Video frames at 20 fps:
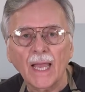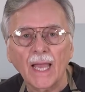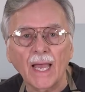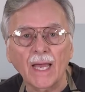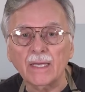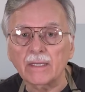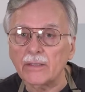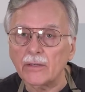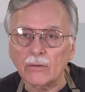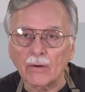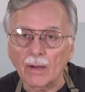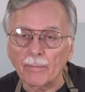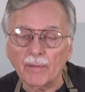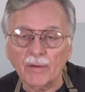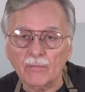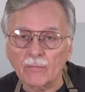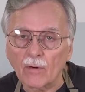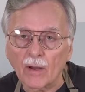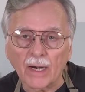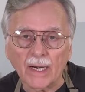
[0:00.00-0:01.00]
and you're up
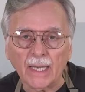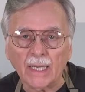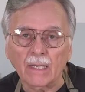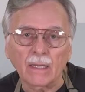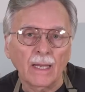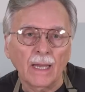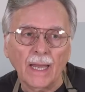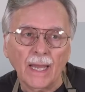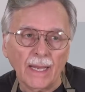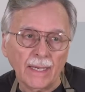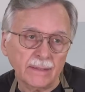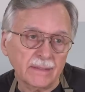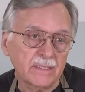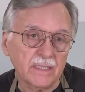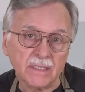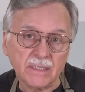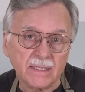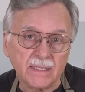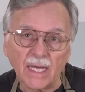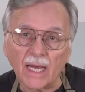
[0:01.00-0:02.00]
and running
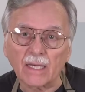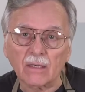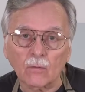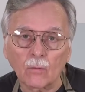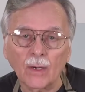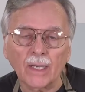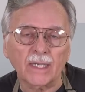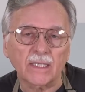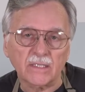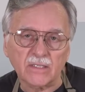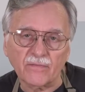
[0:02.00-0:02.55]
just that quick,